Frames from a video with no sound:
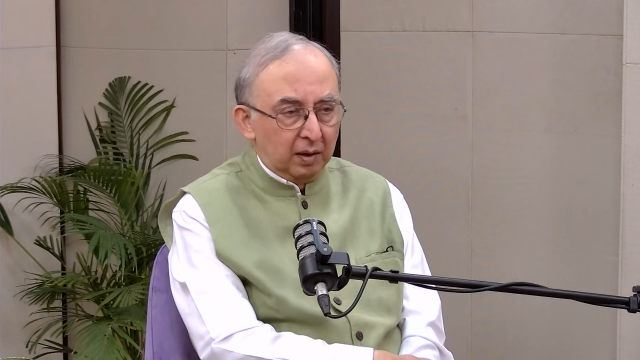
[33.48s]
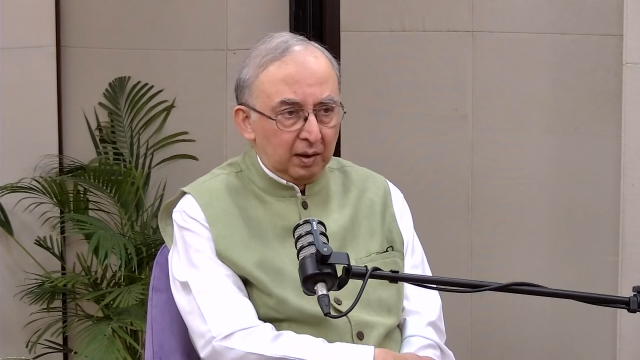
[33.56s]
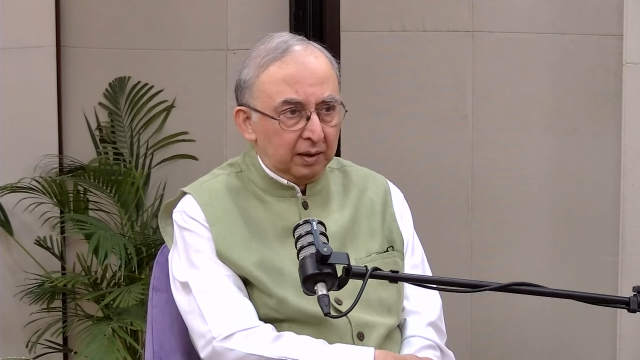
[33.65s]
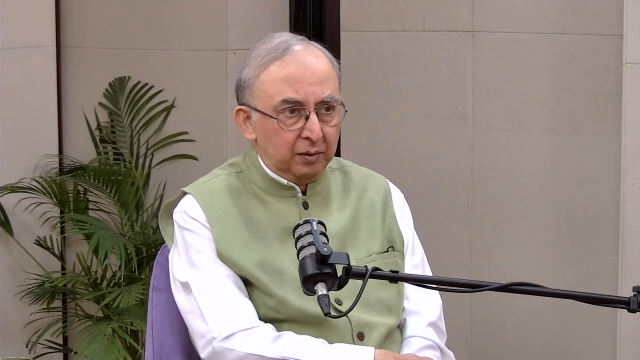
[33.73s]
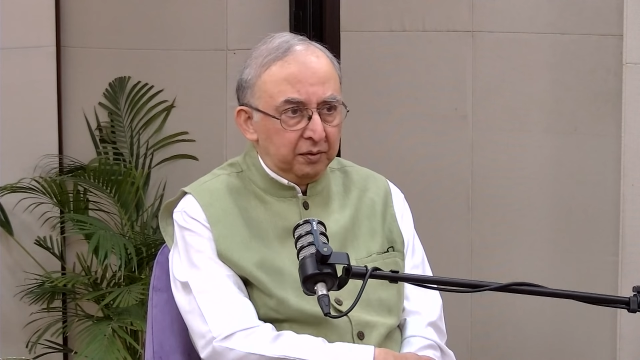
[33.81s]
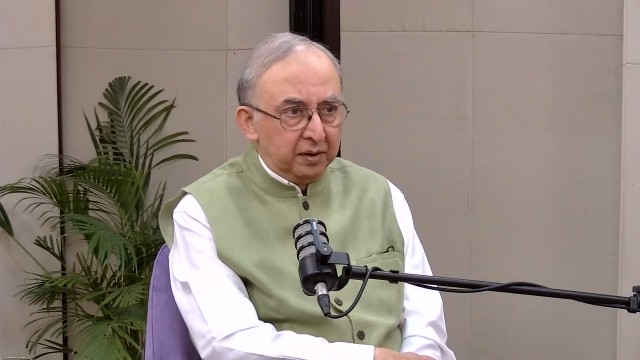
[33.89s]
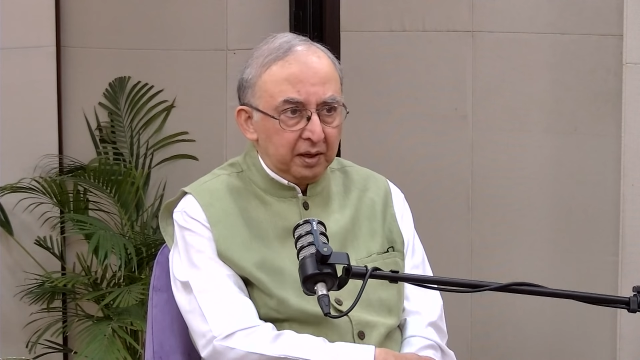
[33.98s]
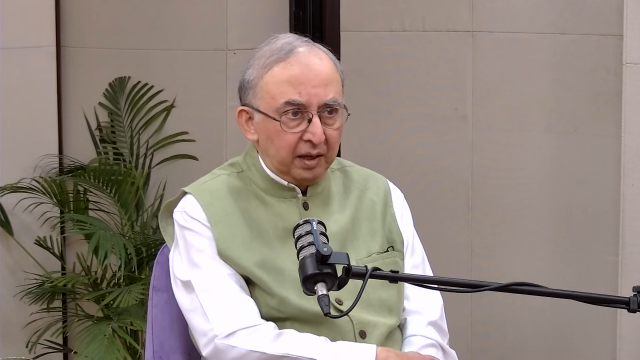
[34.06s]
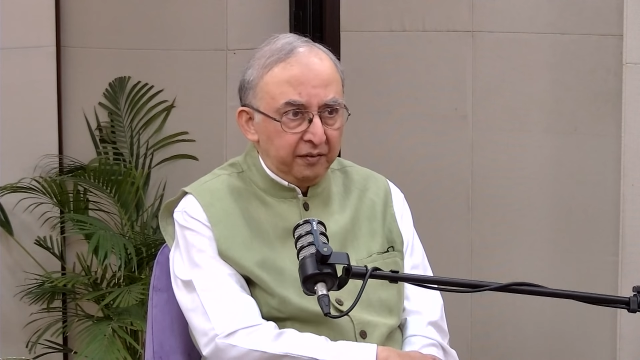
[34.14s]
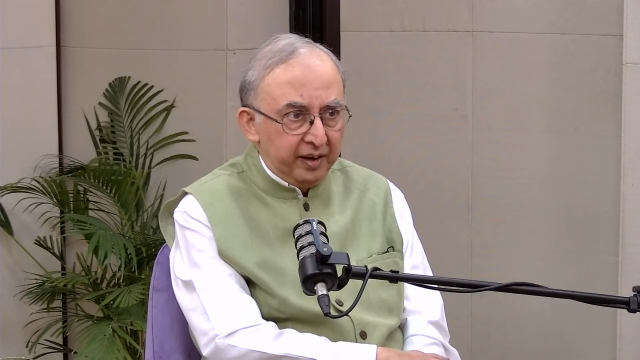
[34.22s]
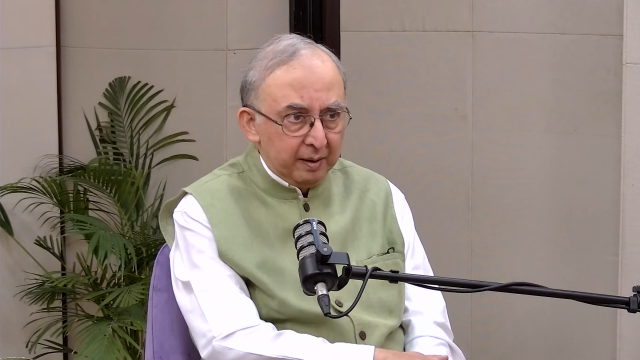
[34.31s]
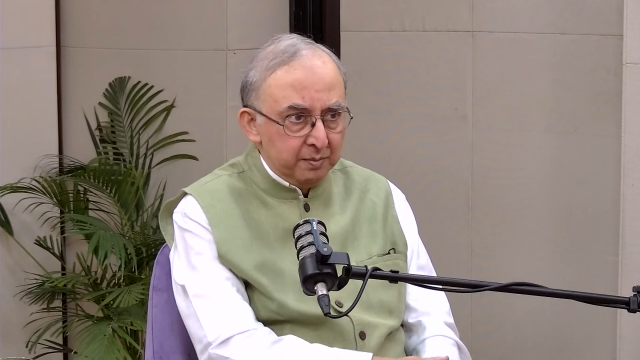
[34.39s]
you said,
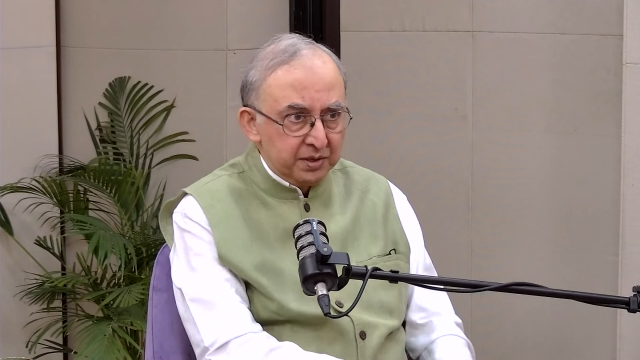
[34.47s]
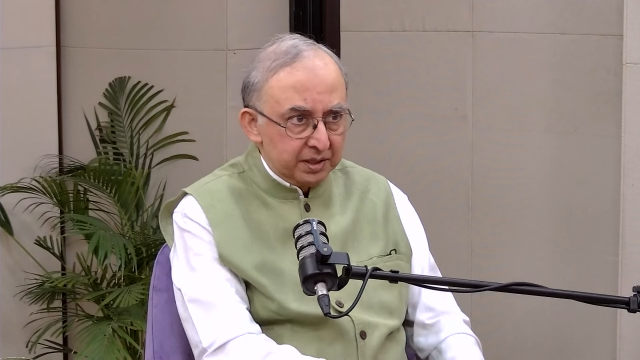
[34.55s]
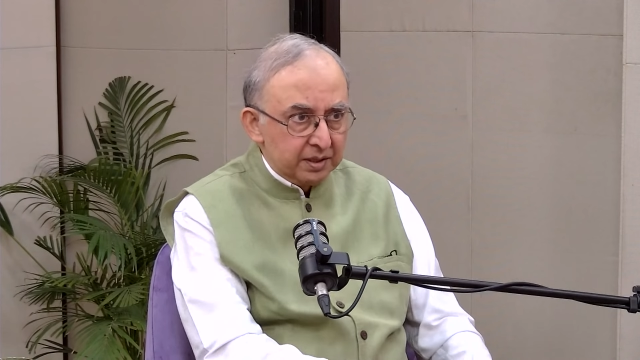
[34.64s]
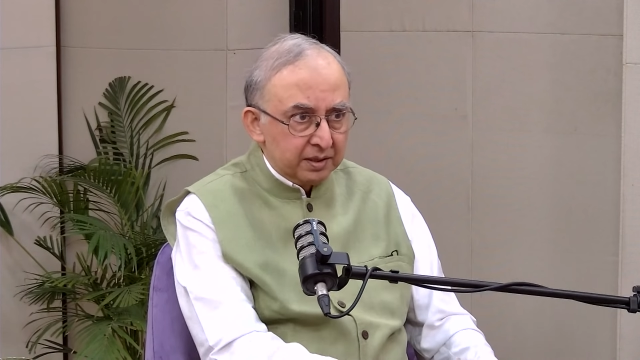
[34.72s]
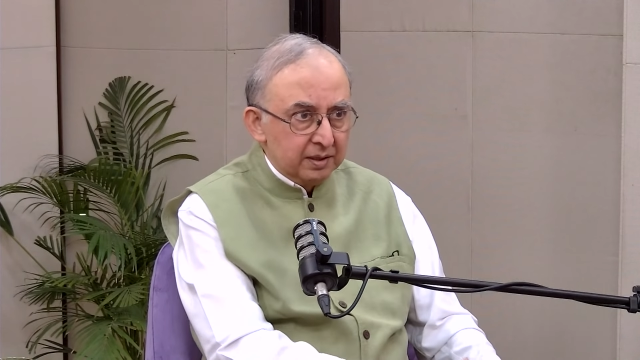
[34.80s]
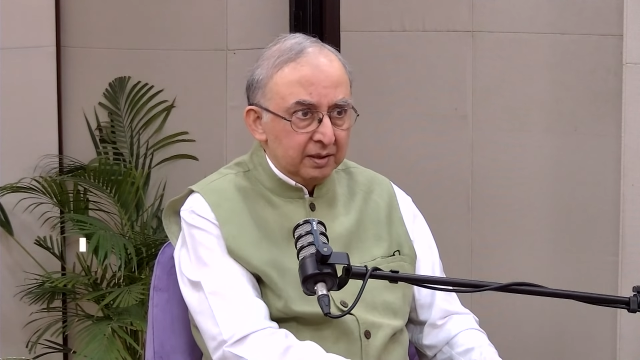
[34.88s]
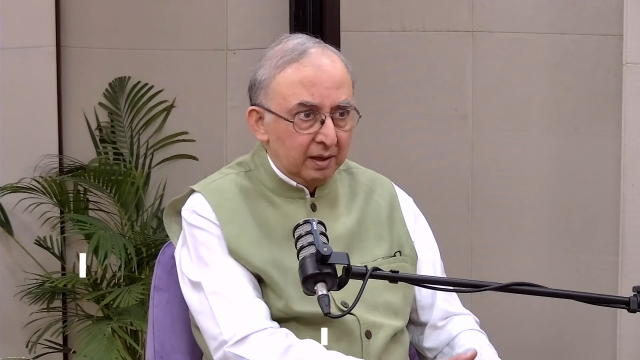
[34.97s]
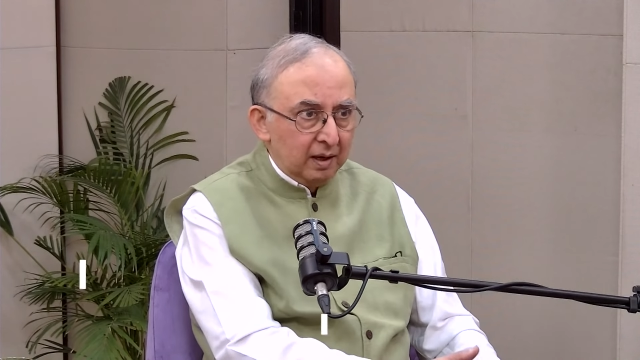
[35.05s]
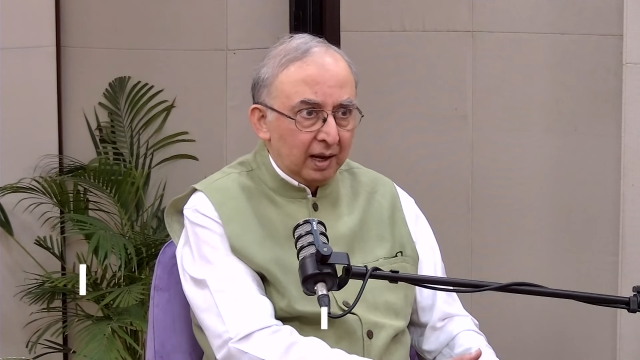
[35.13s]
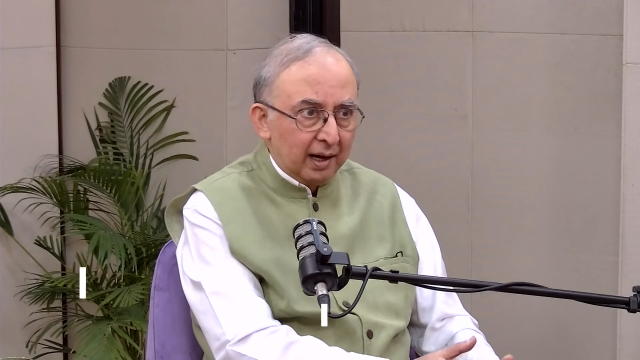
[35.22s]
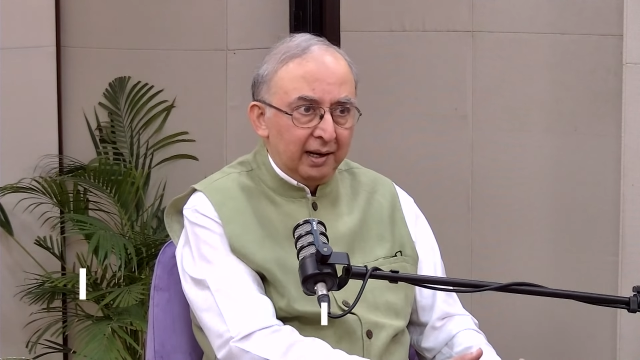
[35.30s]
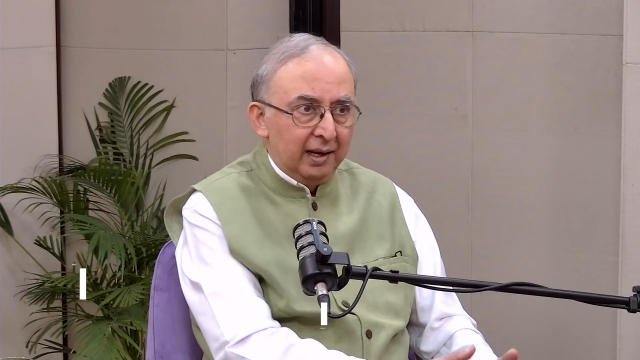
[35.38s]
EVMs
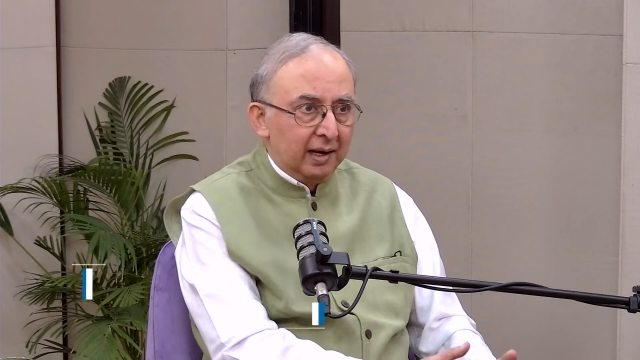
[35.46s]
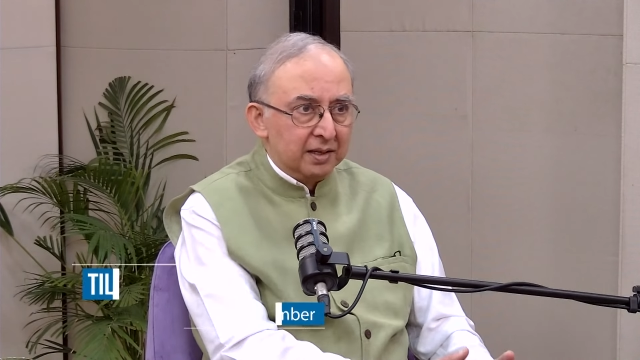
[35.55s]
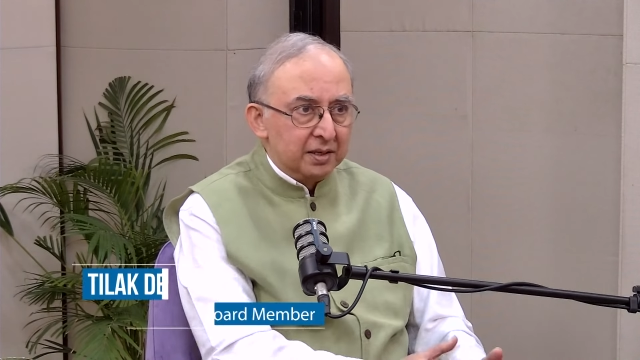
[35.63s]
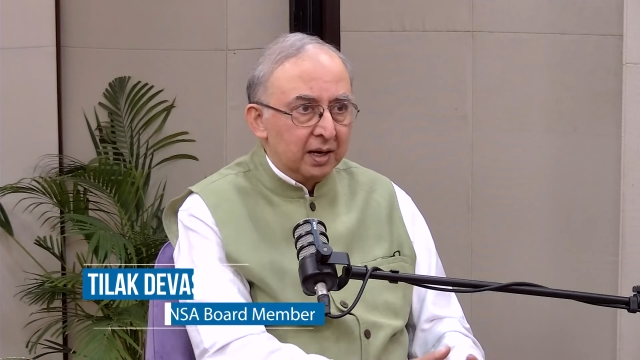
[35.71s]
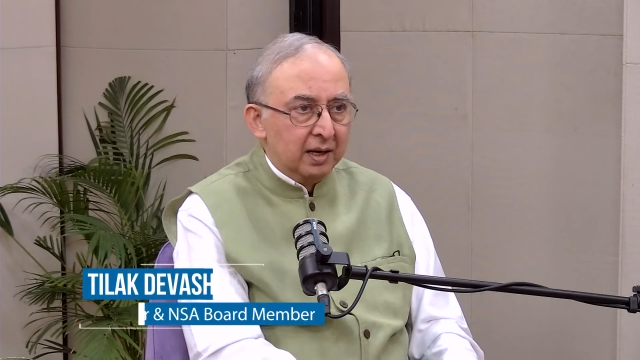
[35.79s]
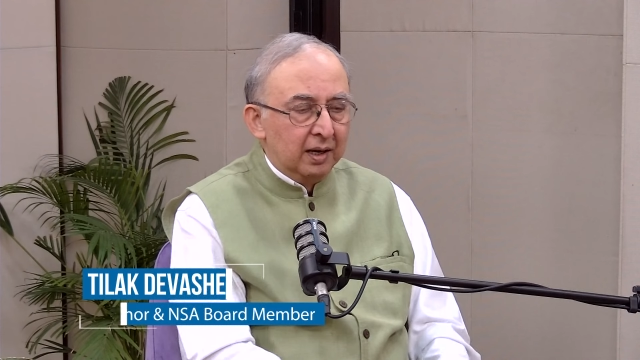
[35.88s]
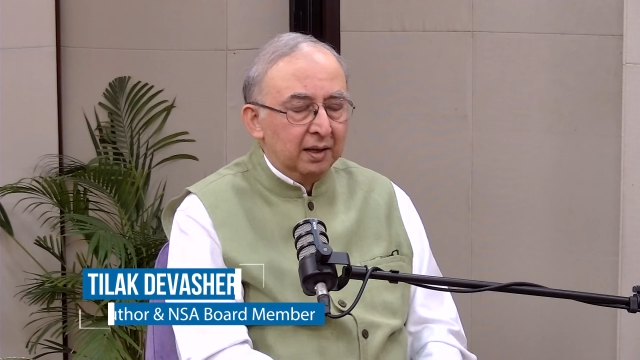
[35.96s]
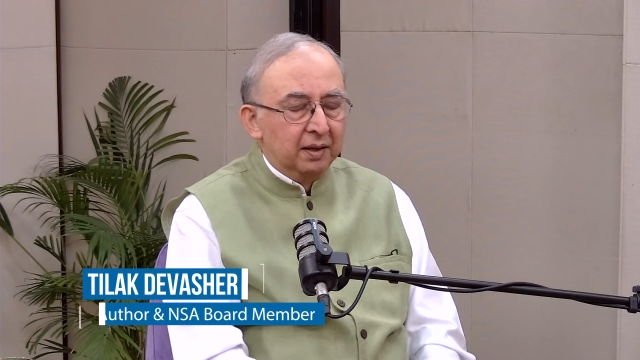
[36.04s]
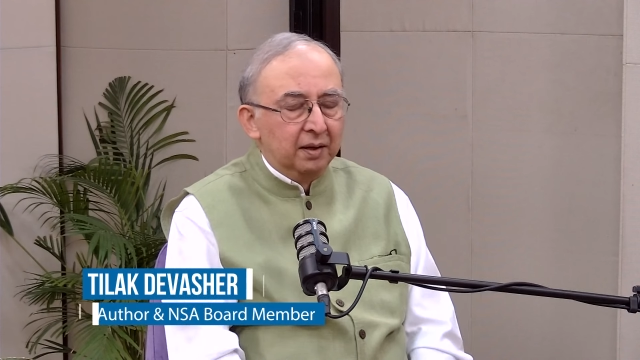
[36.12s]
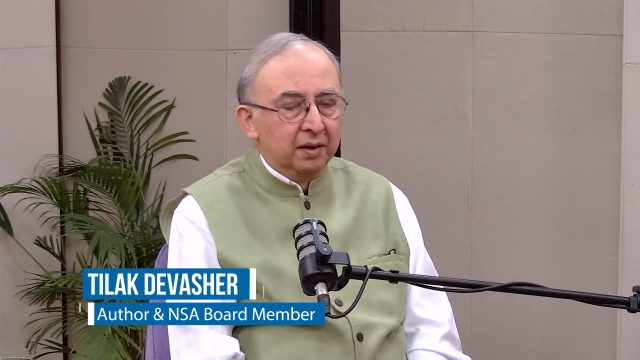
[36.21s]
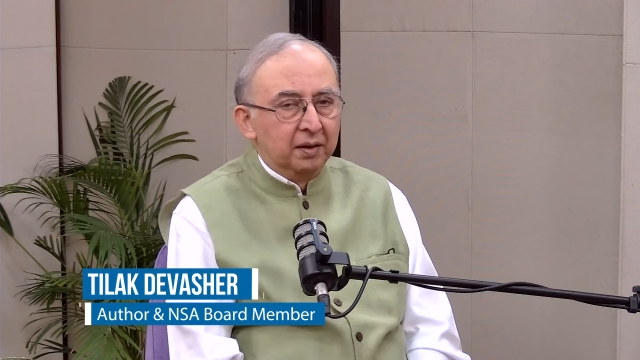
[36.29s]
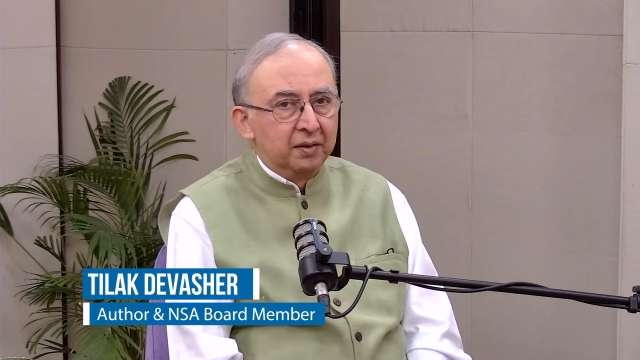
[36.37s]
luckily are hmm.